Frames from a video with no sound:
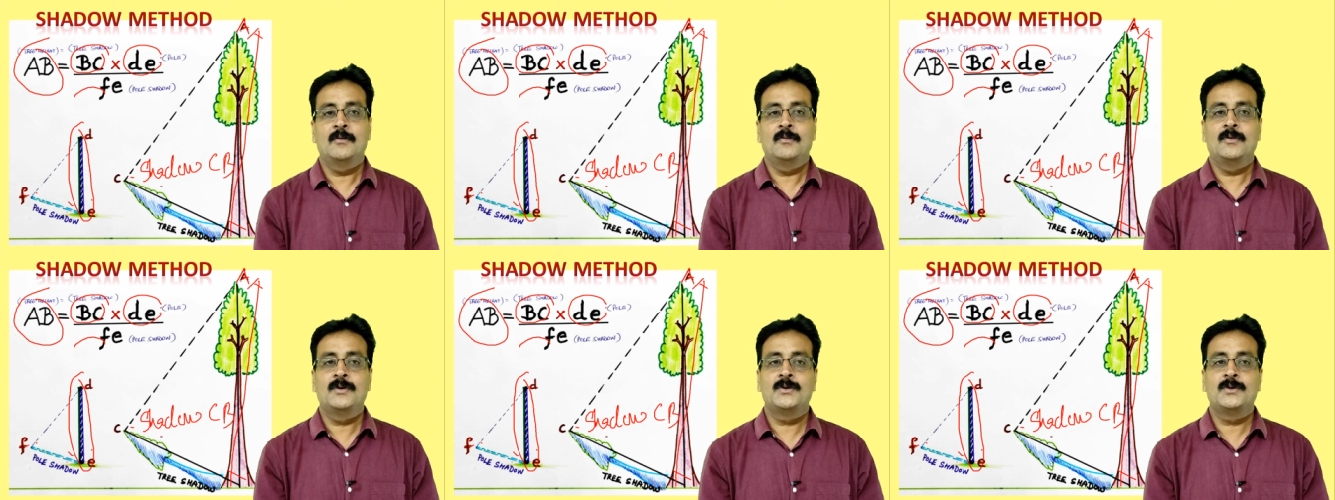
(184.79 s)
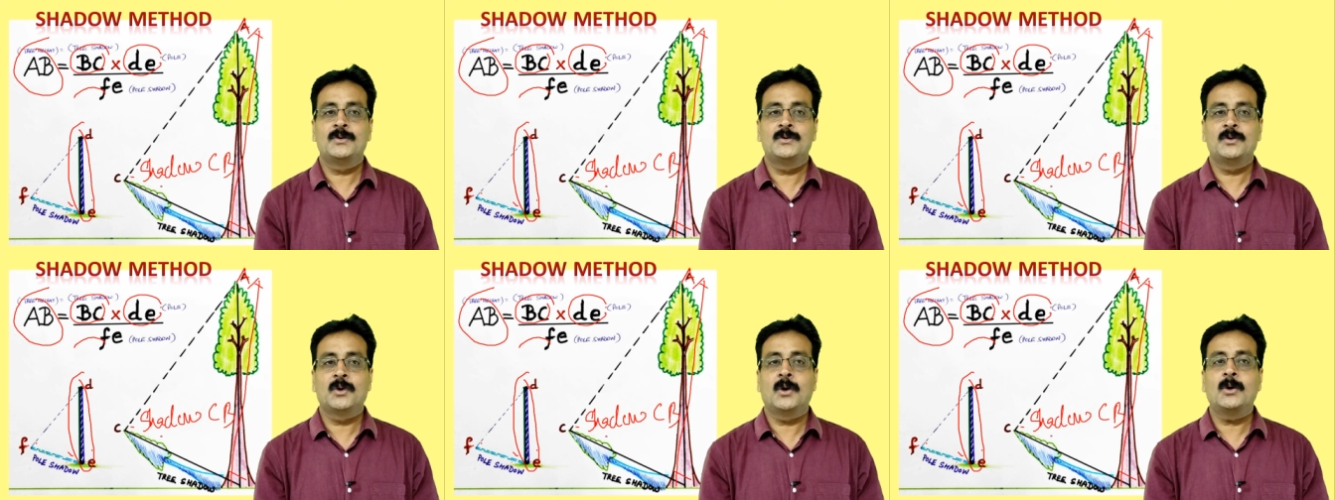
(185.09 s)
we
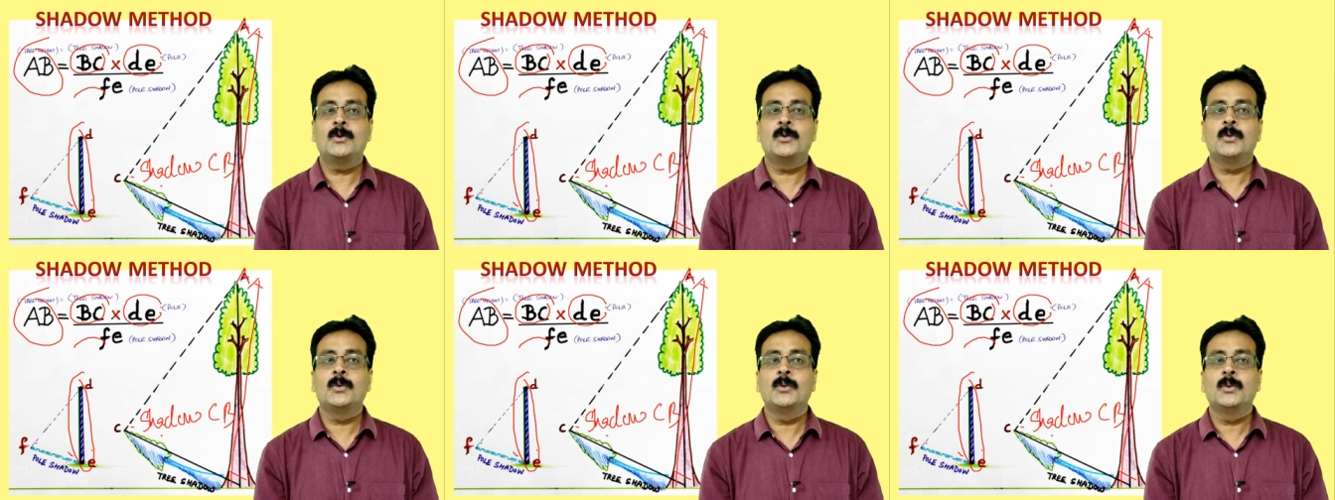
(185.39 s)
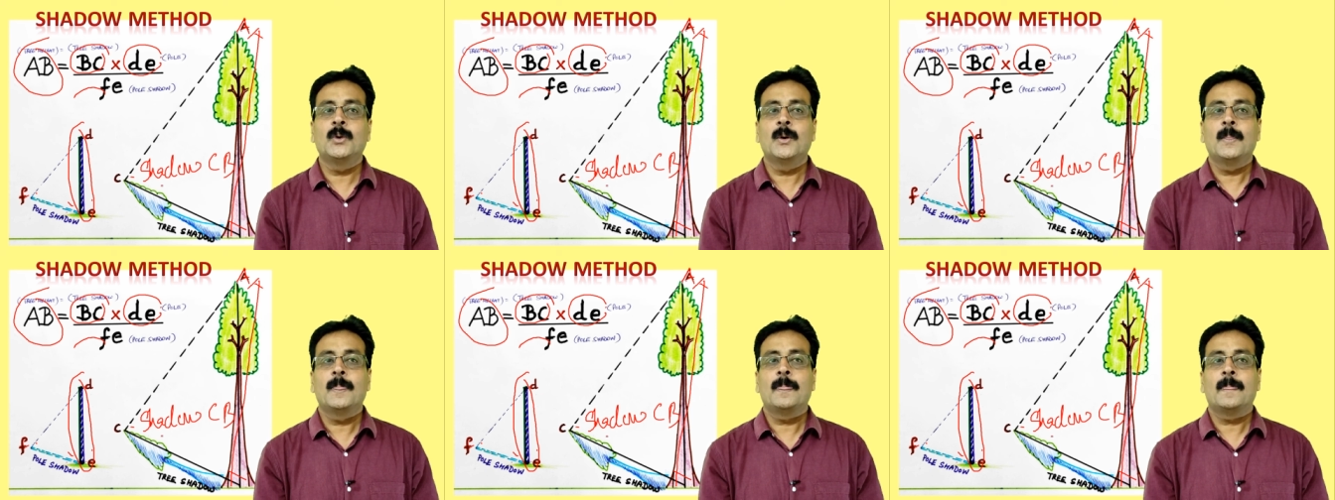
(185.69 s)
should not do
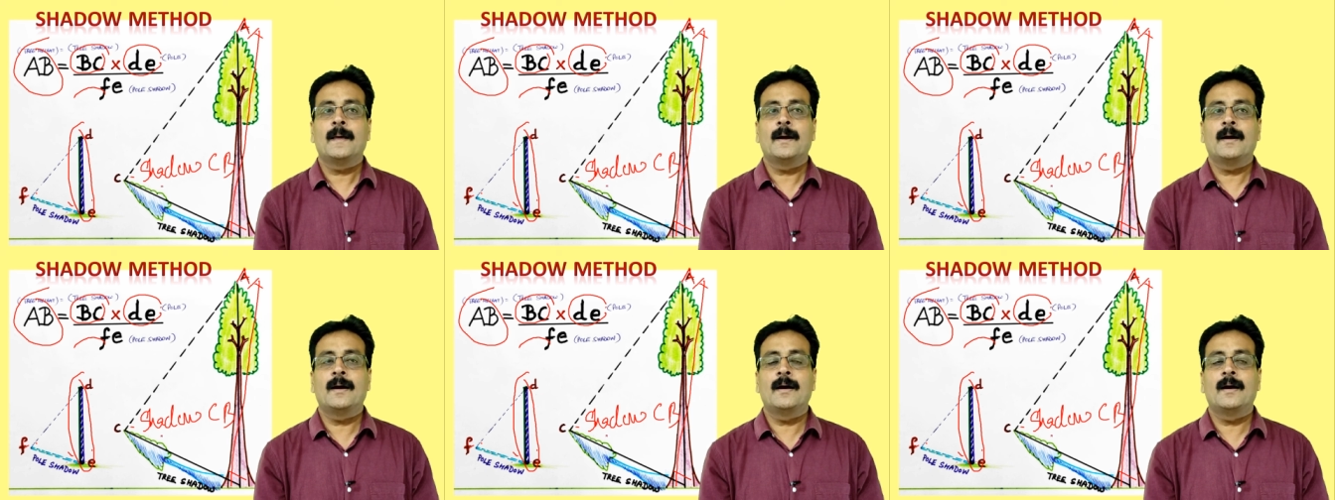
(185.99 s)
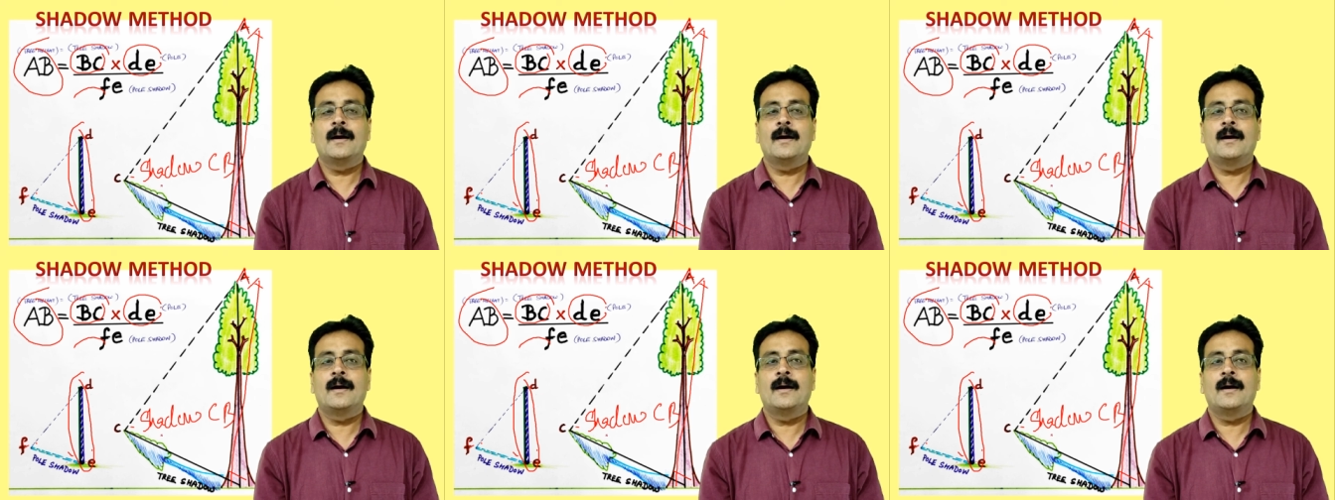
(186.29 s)

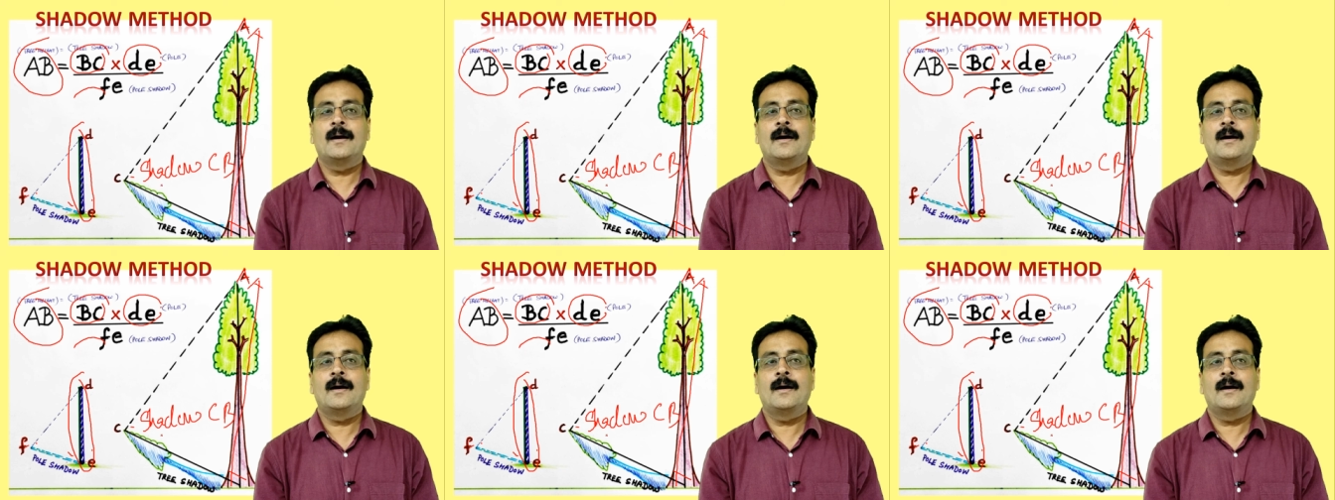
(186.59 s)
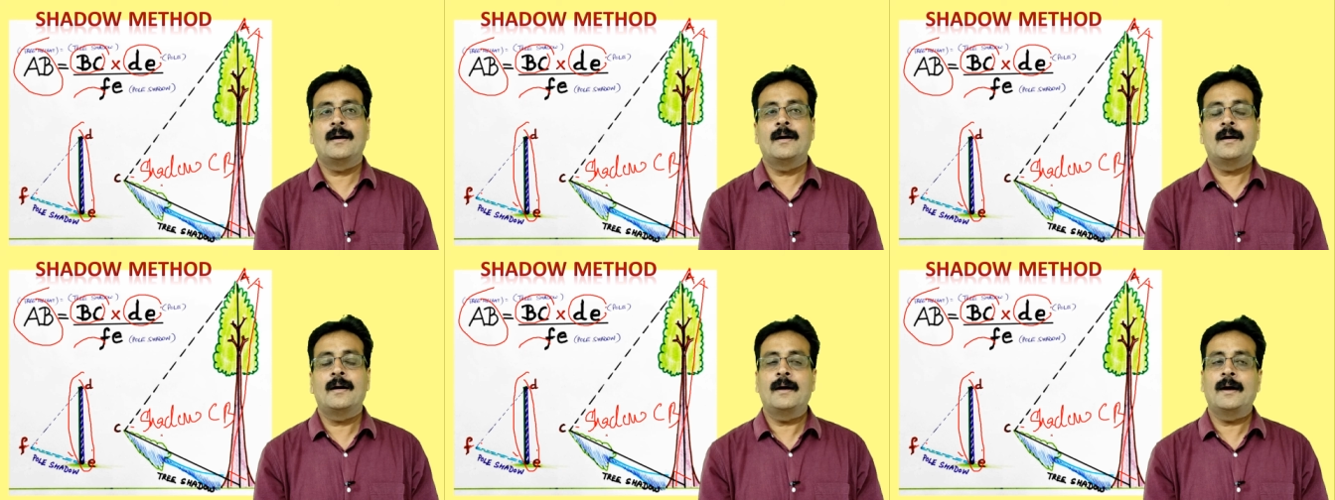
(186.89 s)
uh,